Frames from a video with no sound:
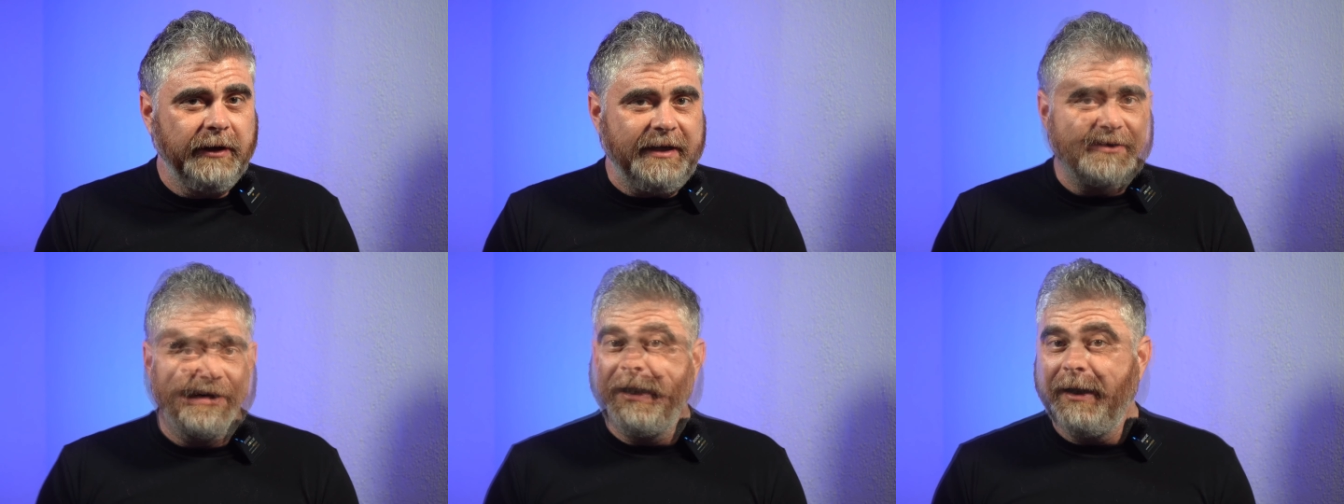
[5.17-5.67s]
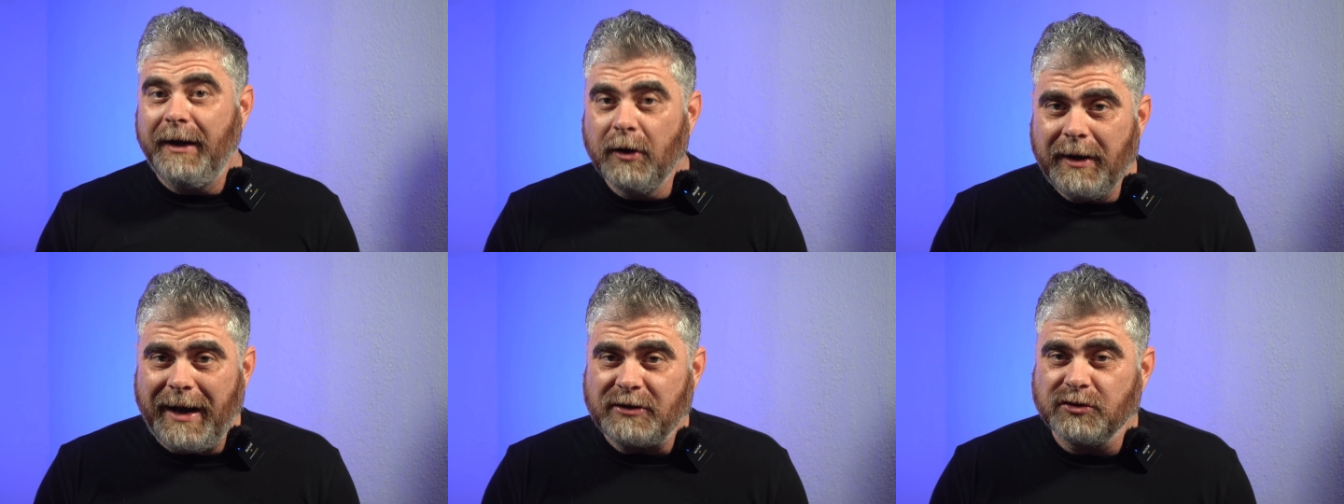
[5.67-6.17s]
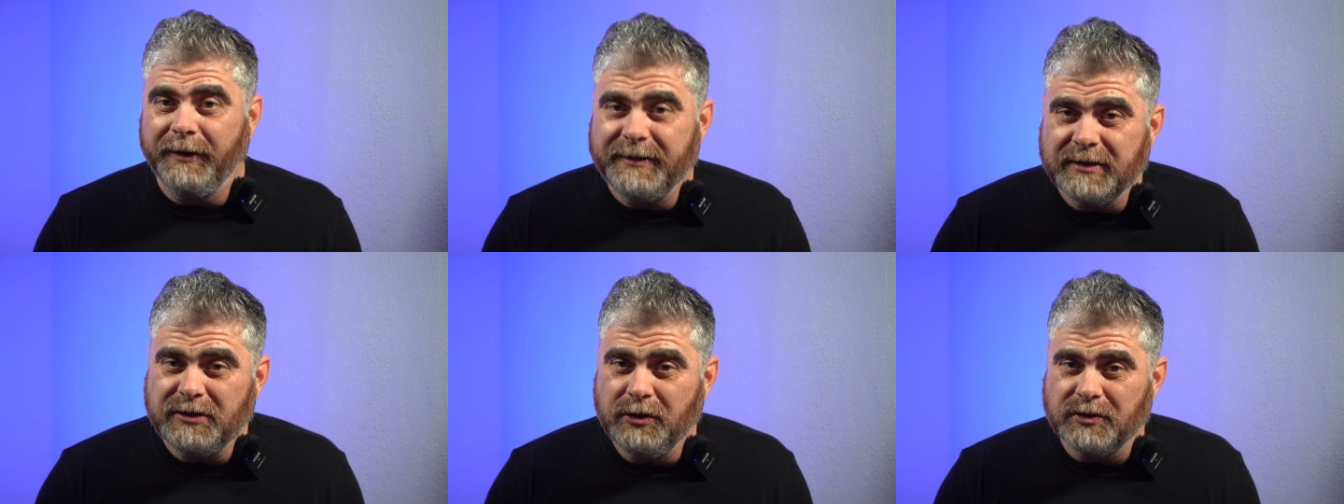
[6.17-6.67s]
elites and international
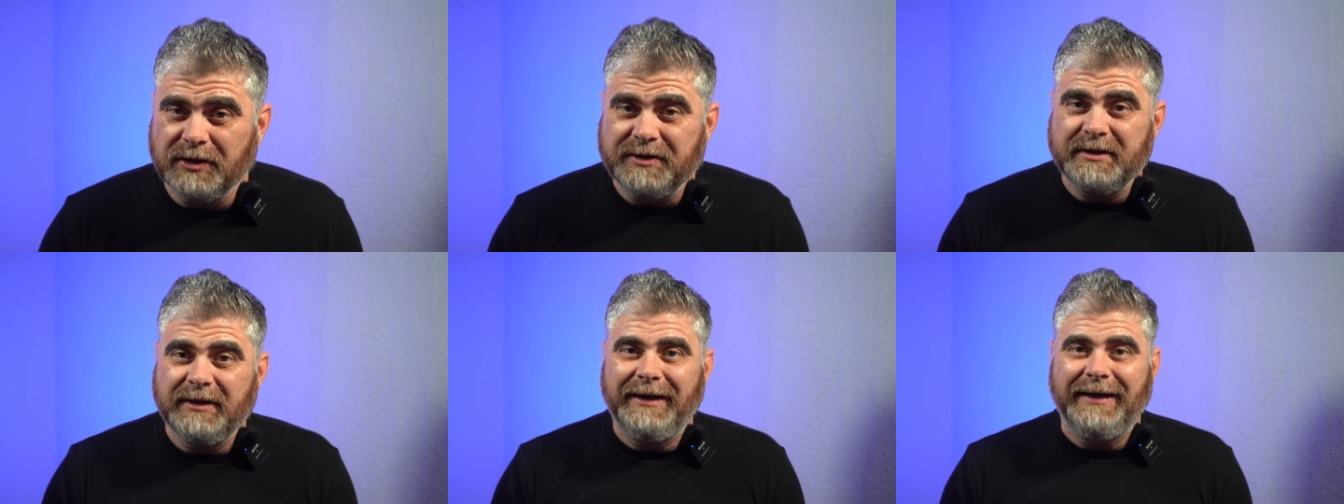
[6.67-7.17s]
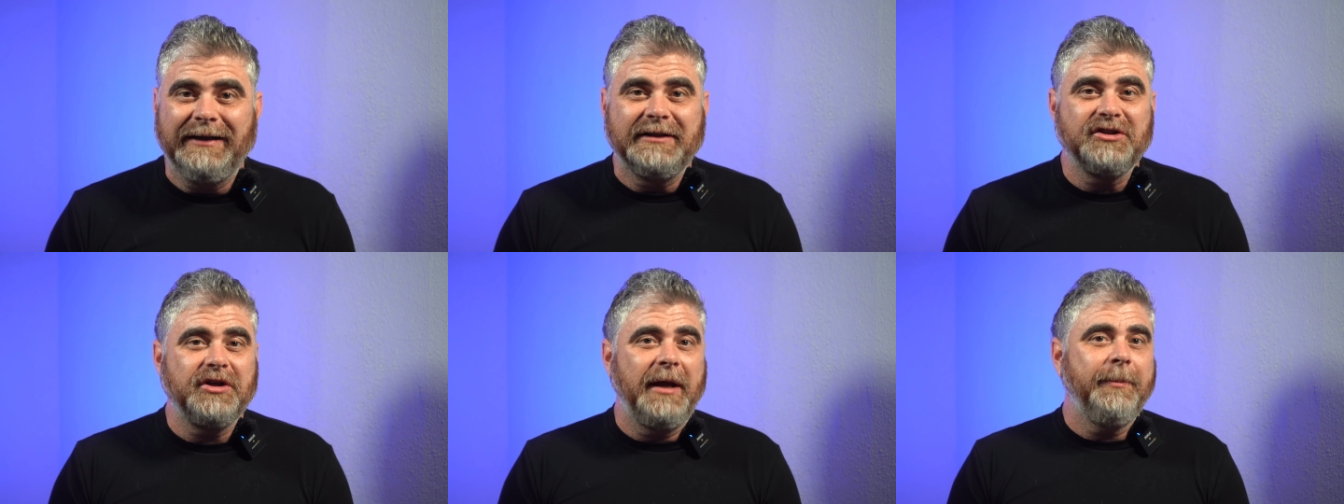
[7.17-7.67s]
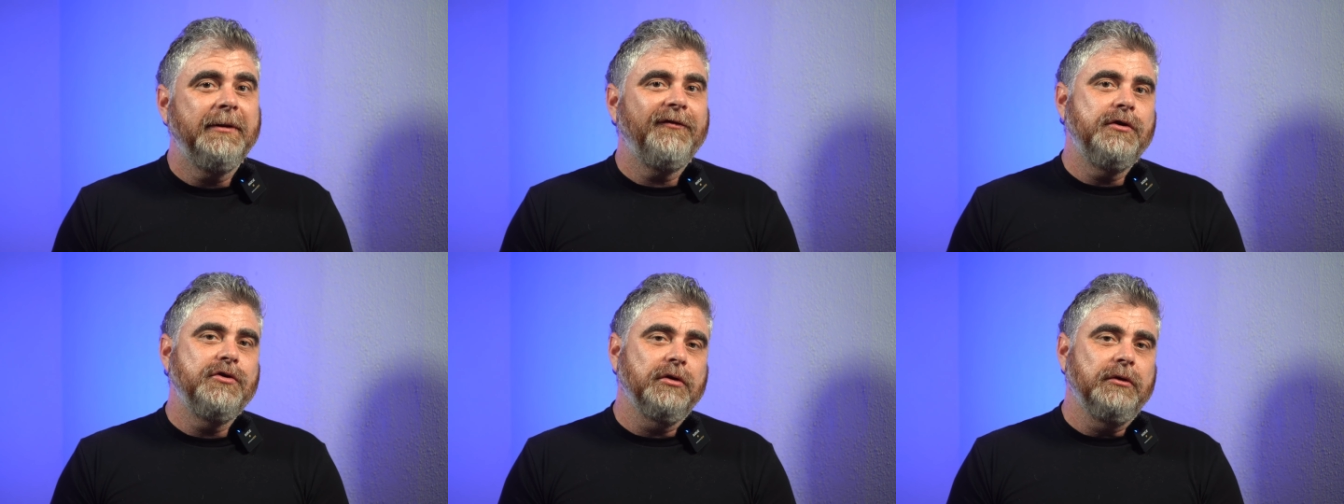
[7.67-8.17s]
institutions, and it's shaping the
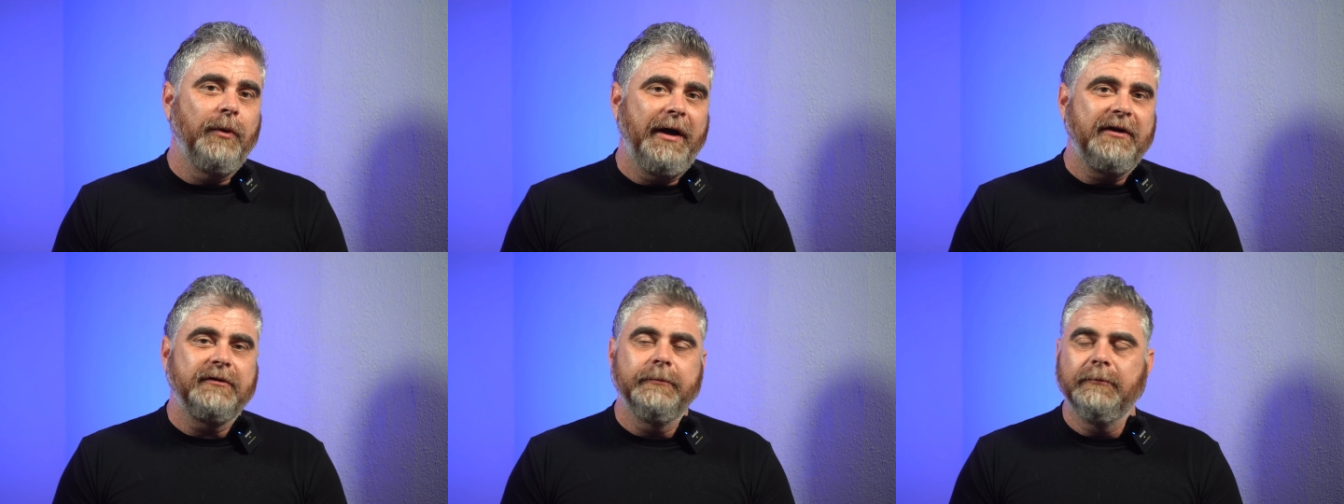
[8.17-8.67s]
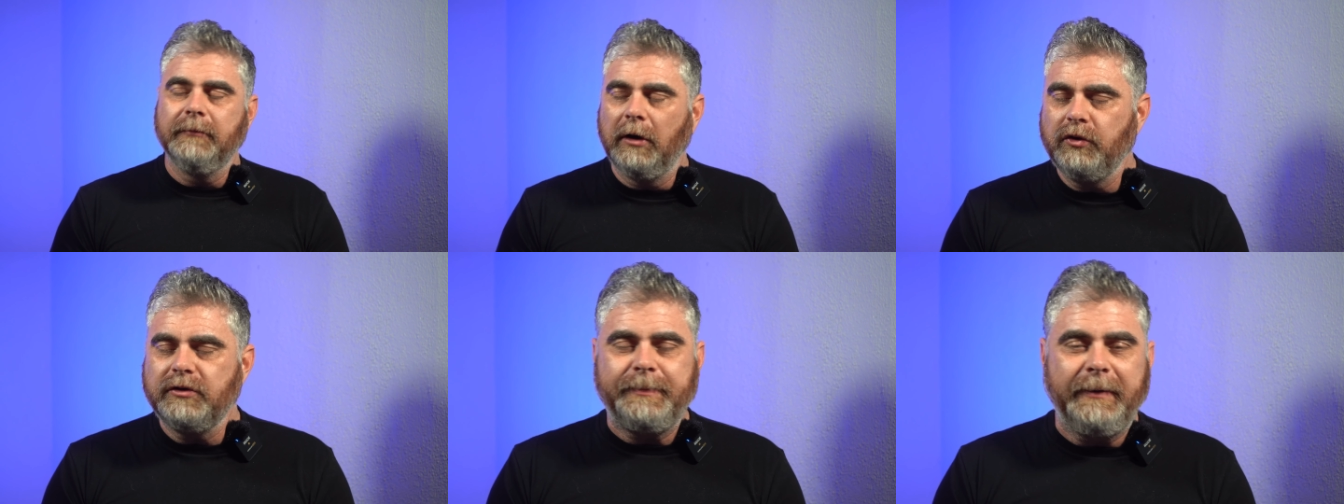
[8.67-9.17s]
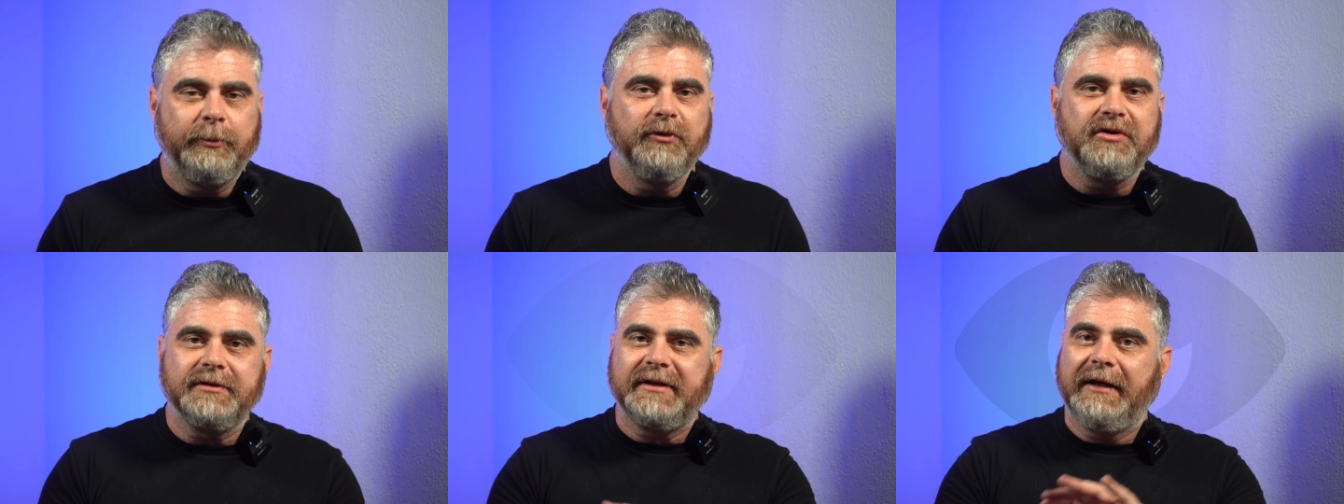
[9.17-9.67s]
future in ways most
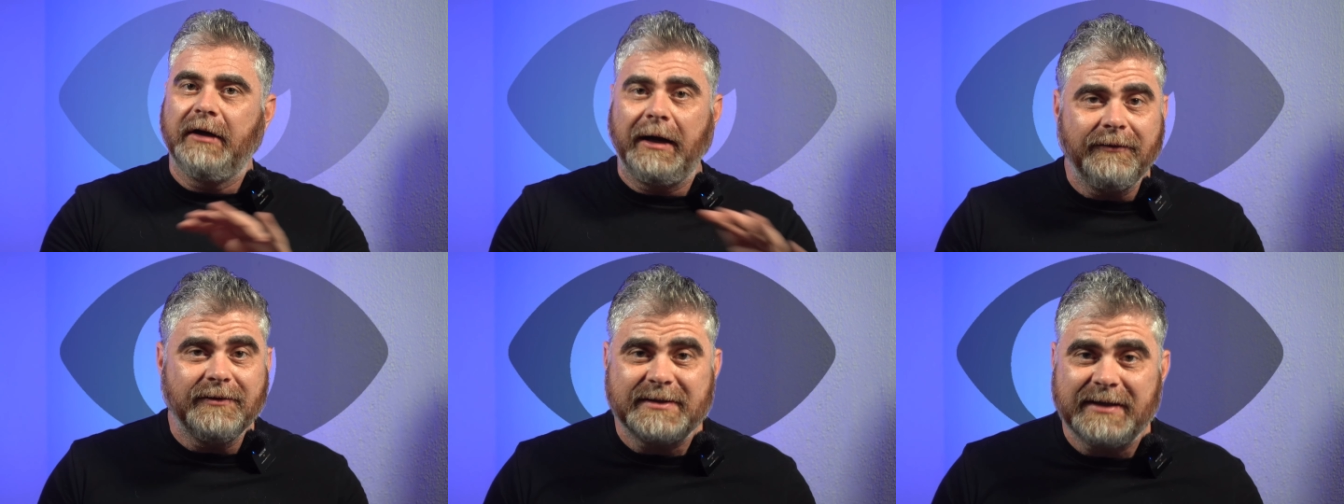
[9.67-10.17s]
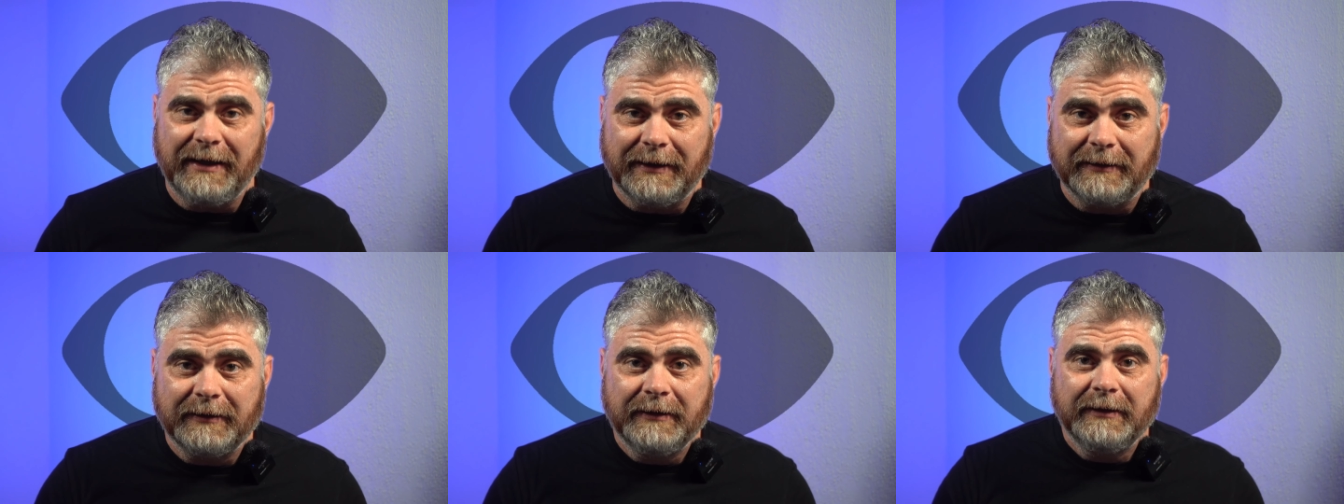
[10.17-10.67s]
people just cannot even see it.